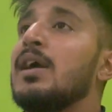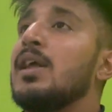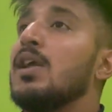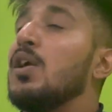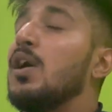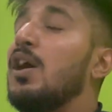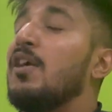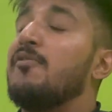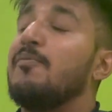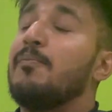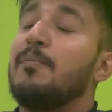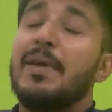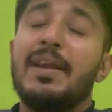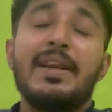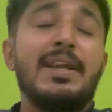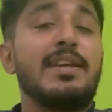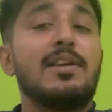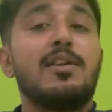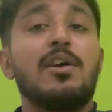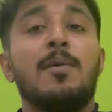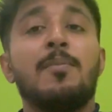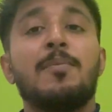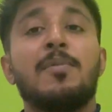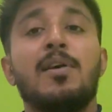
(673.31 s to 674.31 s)
You have many
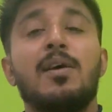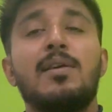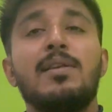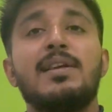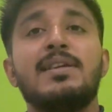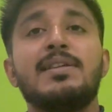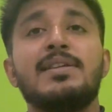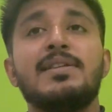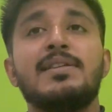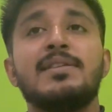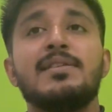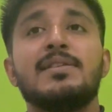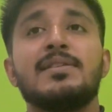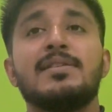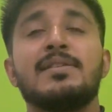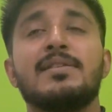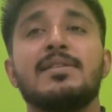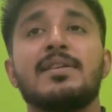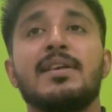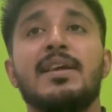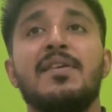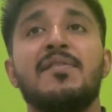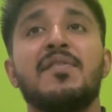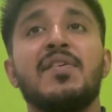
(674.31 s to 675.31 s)
top
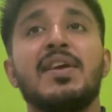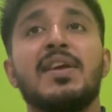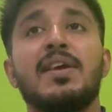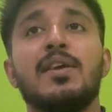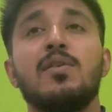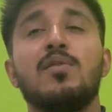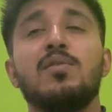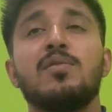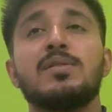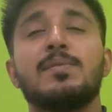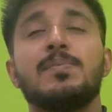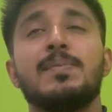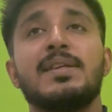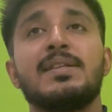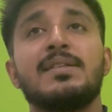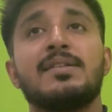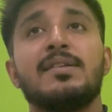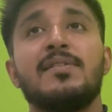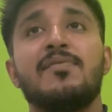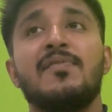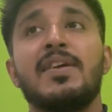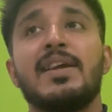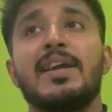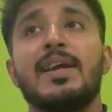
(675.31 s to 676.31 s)
colleges giving you
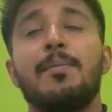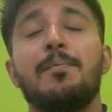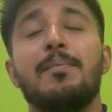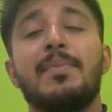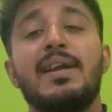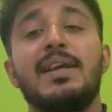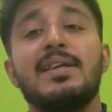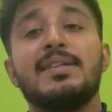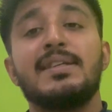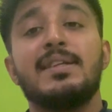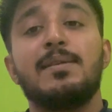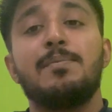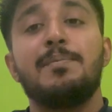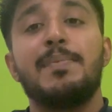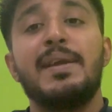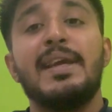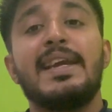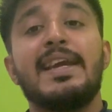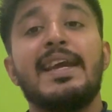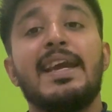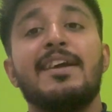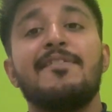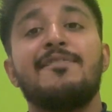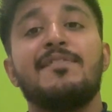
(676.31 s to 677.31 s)
specific MBAs in
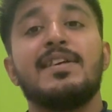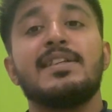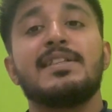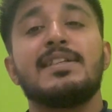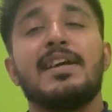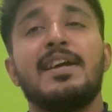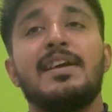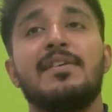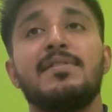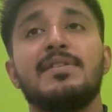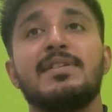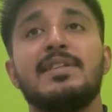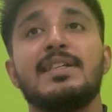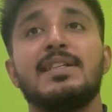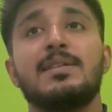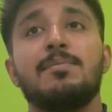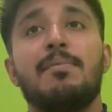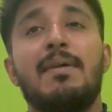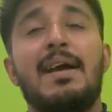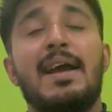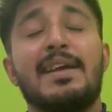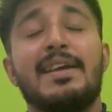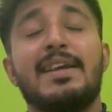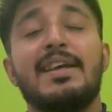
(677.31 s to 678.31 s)
BKFSI, which is
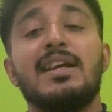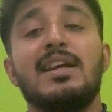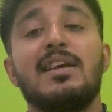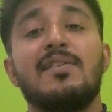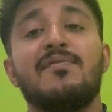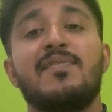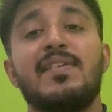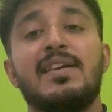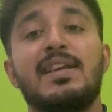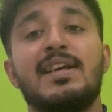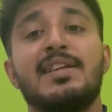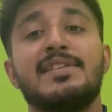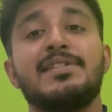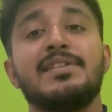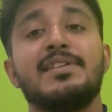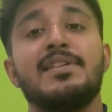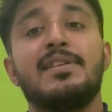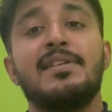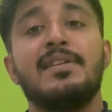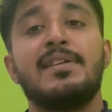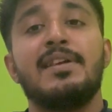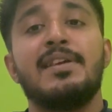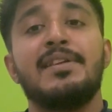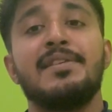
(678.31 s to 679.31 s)
banking and
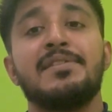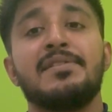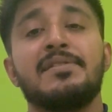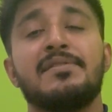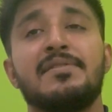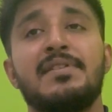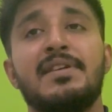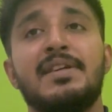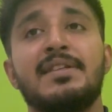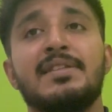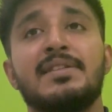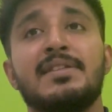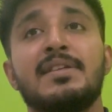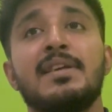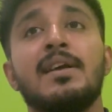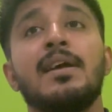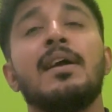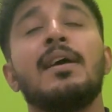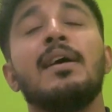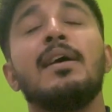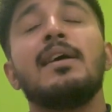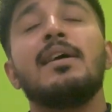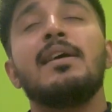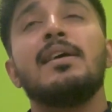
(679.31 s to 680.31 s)
financial industries.
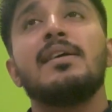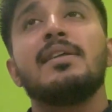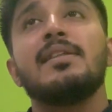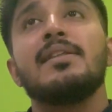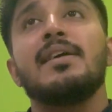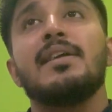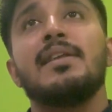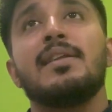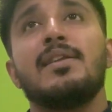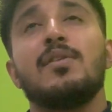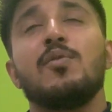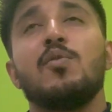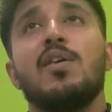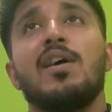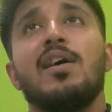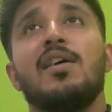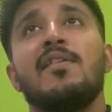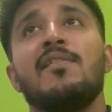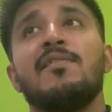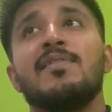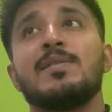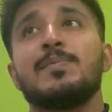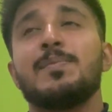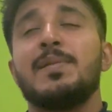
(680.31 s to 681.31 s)
Then you
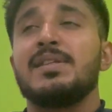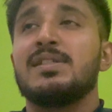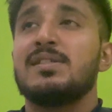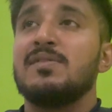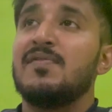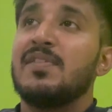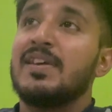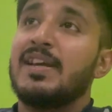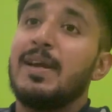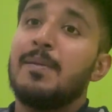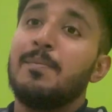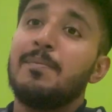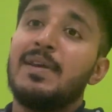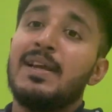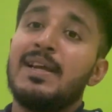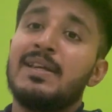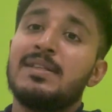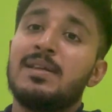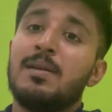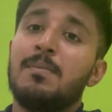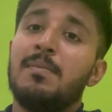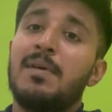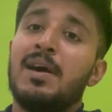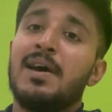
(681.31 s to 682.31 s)
have specific
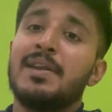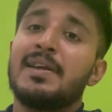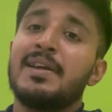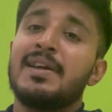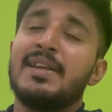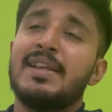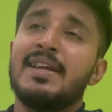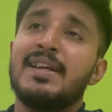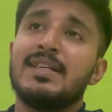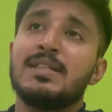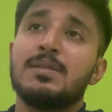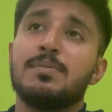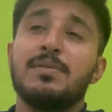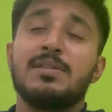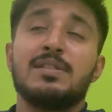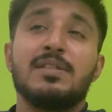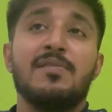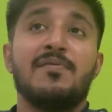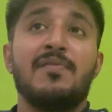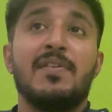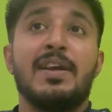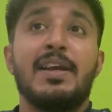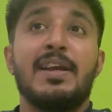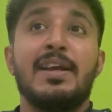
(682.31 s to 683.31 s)
MBAs in marketing,
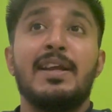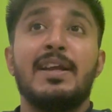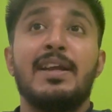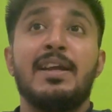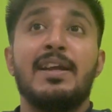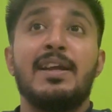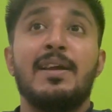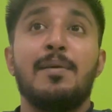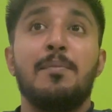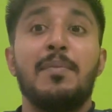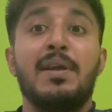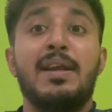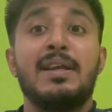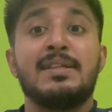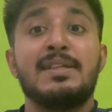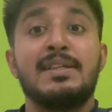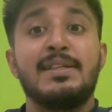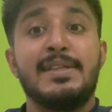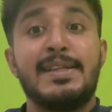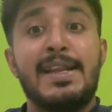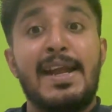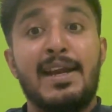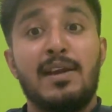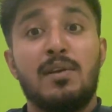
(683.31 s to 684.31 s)
specific MBAs
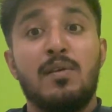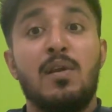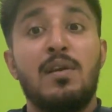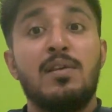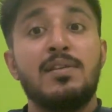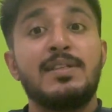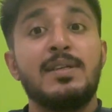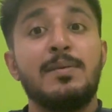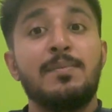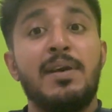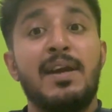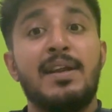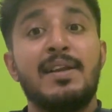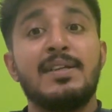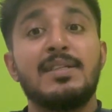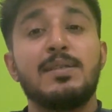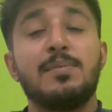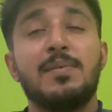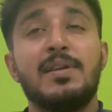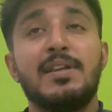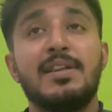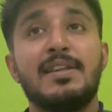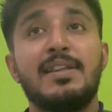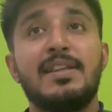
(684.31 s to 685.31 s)
in technology
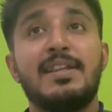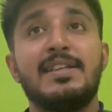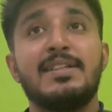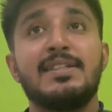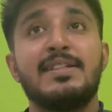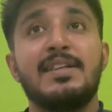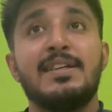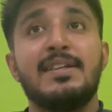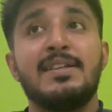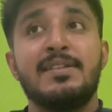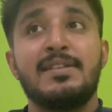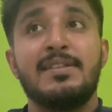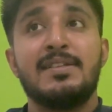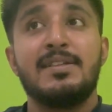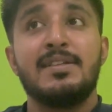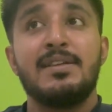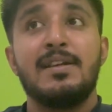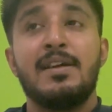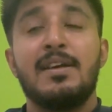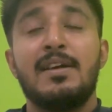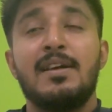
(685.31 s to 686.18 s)
management these days,